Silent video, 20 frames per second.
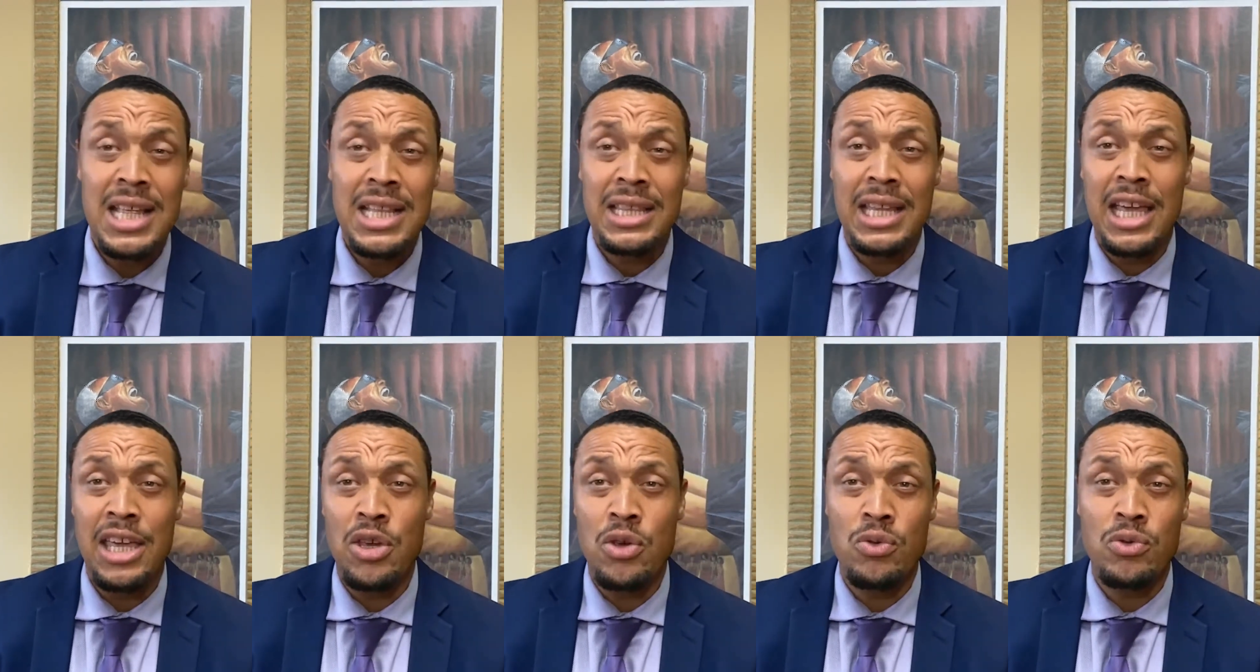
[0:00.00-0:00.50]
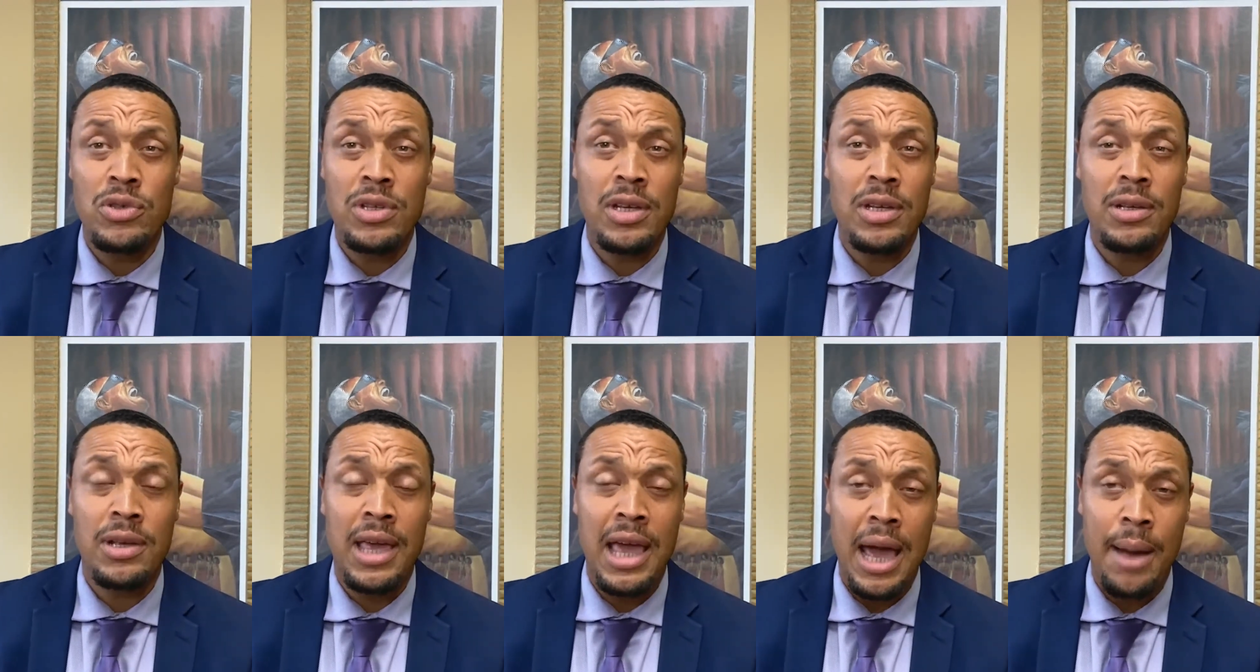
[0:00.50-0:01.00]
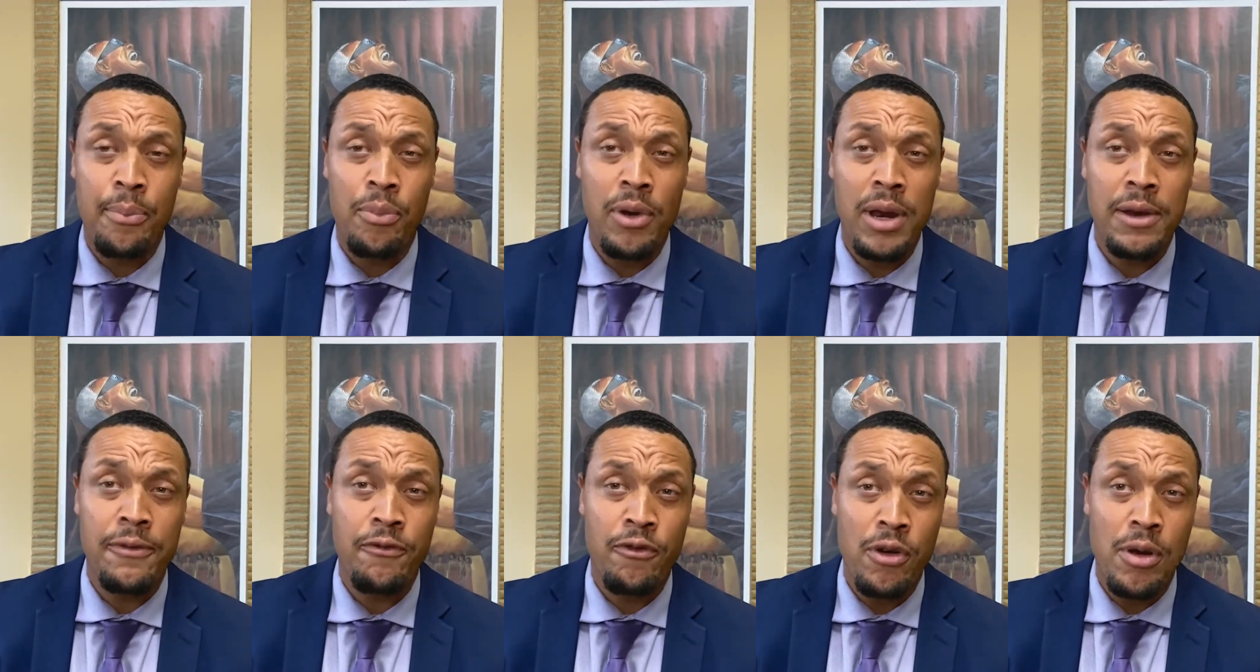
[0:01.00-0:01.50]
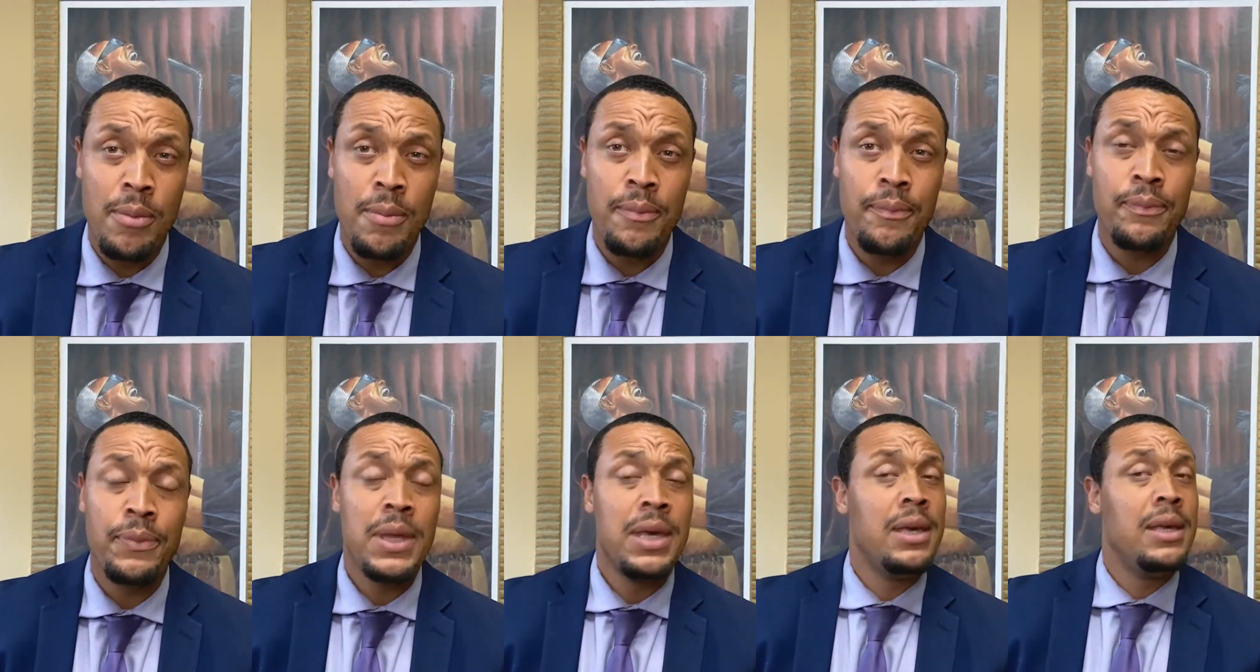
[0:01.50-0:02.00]
They used the cap rate from
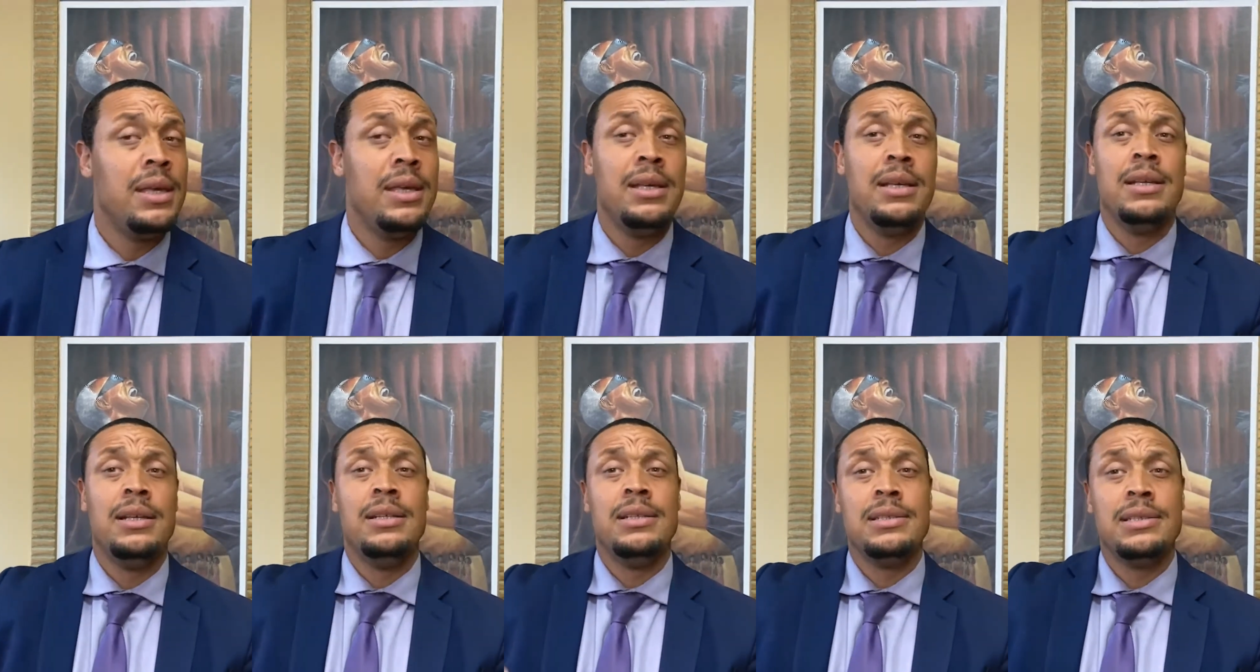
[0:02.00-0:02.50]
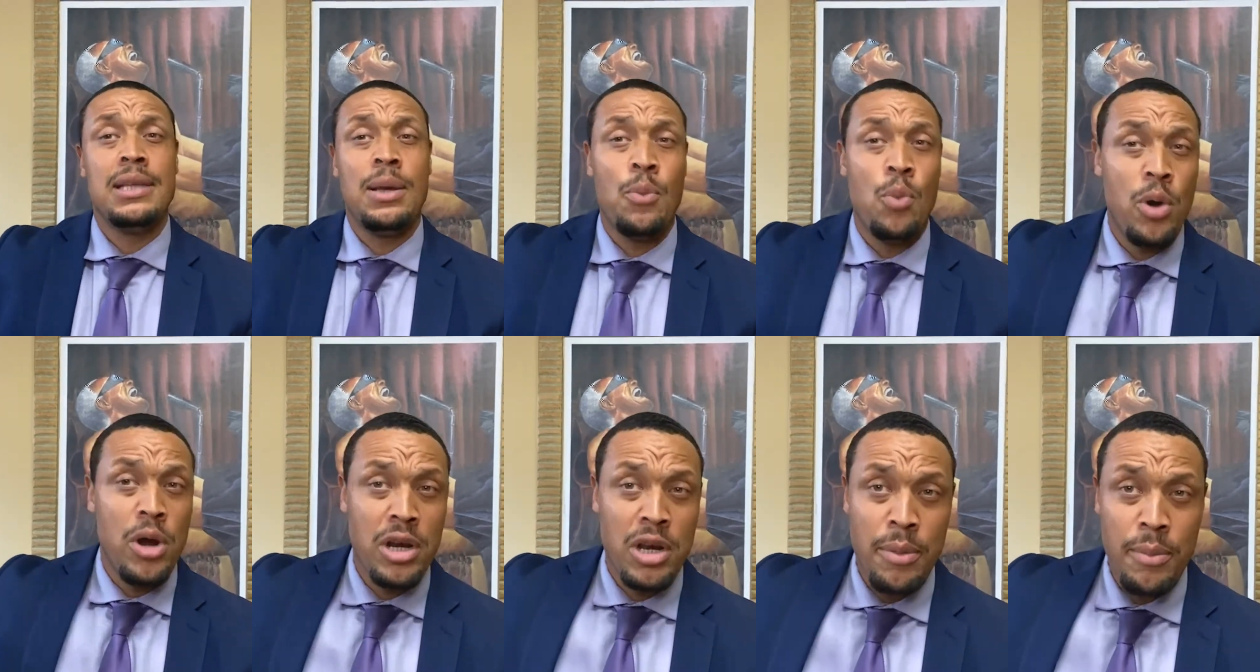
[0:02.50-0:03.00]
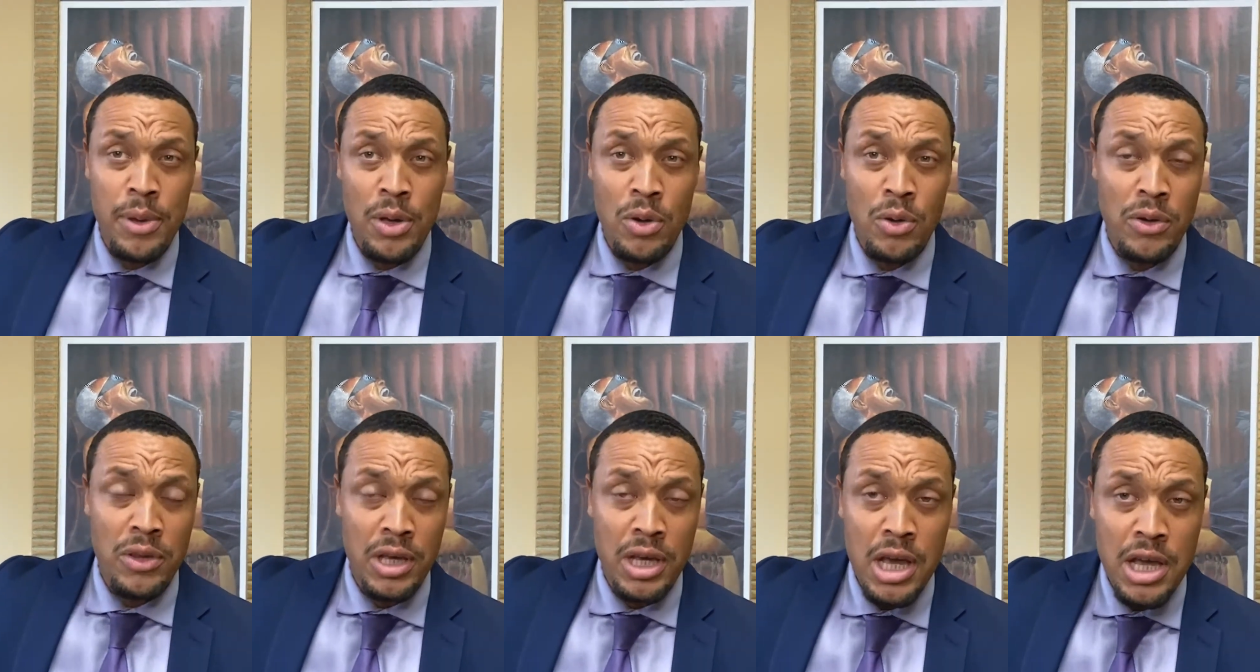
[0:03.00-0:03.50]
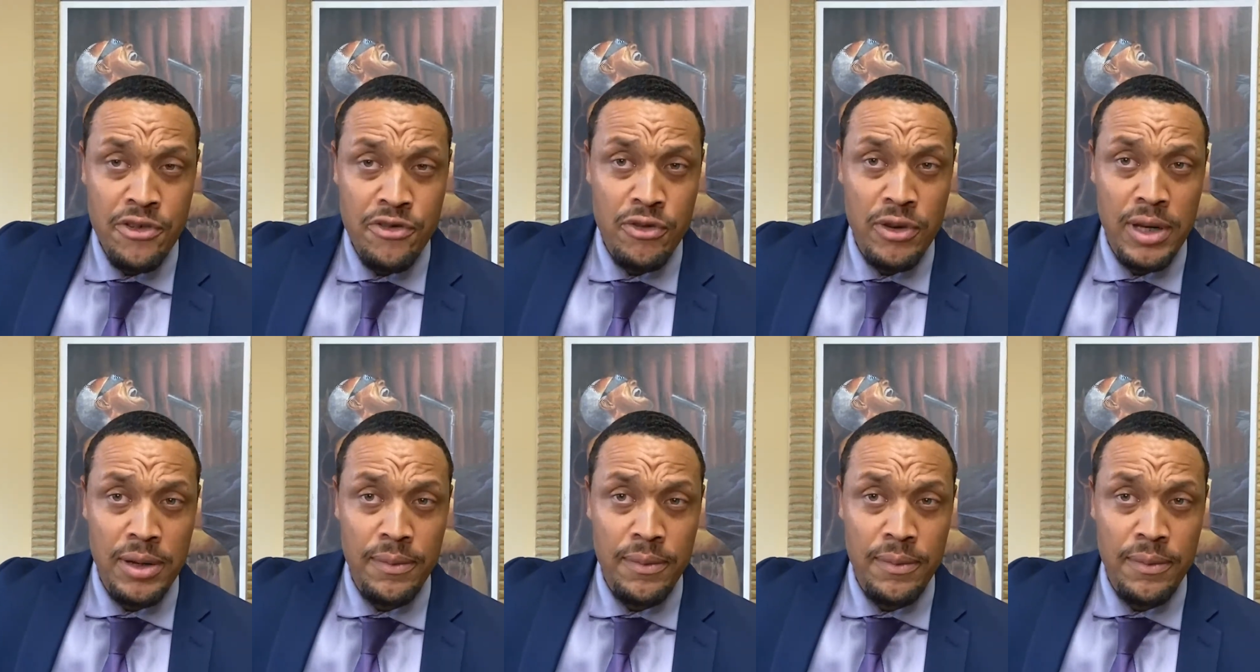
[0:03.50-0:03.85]
somewhere in the middle of the country,